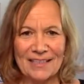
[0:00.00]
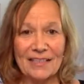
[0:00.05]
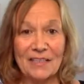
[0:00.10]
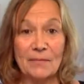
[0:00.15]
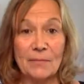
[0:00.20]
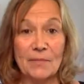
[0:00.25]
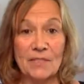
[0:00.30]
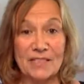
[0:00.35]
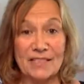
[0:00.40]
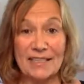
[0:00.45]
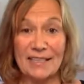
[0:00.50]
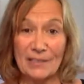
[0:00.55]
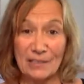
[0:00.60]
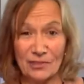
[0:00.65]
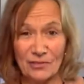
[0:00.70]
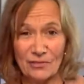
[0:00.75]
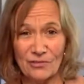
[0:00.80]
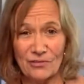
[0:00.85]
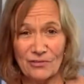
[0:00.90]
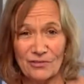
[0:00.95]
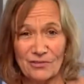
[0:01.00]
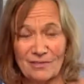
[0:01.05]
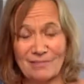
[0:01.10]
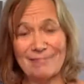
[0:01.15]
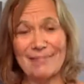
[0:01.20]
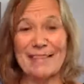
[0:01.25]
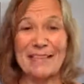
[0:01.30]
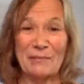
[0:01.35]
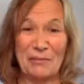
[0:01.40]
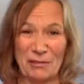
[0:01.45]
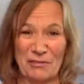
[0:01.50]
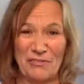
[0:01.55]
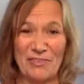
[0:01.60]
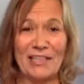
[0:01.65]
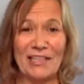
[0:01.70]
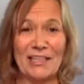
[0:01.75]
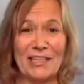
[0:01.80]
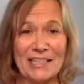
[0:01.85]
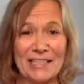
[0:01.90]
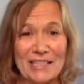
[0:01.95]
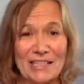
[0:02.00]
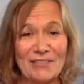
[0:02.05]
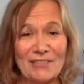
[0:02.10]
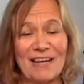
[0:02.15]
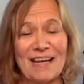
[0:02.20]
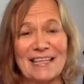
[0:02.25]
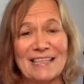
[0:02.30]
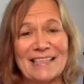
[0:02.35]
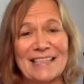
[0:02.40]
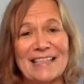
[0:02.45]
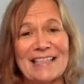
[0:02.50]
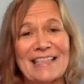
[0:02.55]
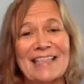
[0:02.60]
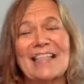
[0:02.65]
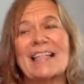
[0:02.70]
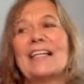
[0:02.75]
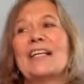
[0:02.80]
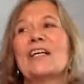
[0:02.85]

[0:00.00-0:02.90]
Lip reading: the mosquitoes. They were very distracting.